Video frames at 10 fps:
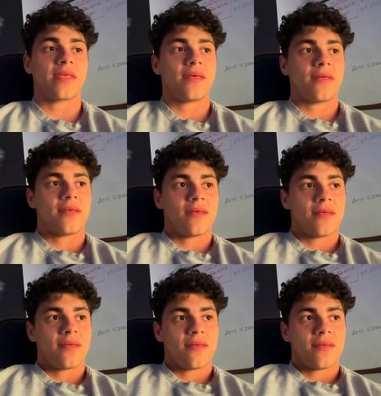
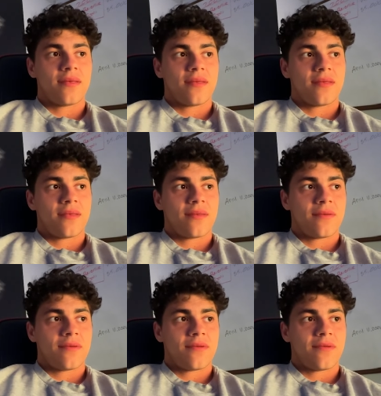
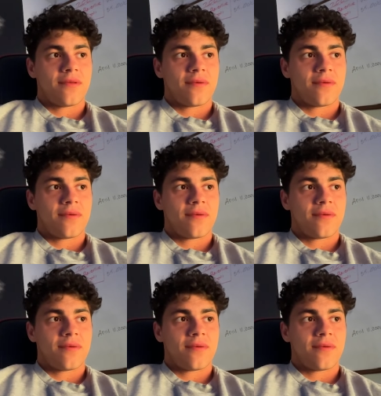No one is speaking in this clip.